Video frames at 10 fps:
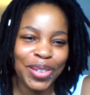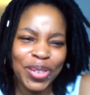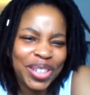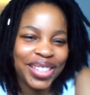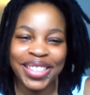So
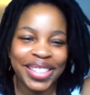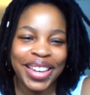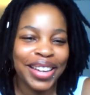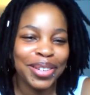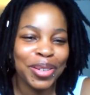she just
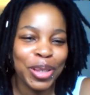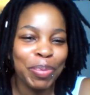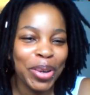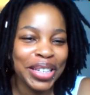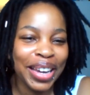decided to
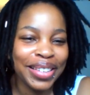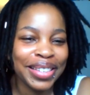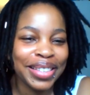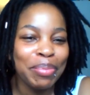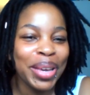
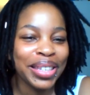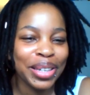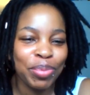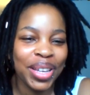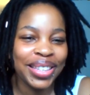spontaneously
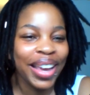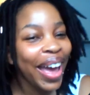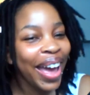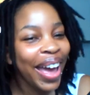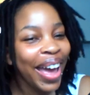message me and say,
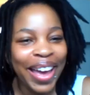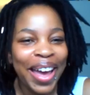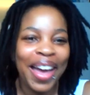Hey,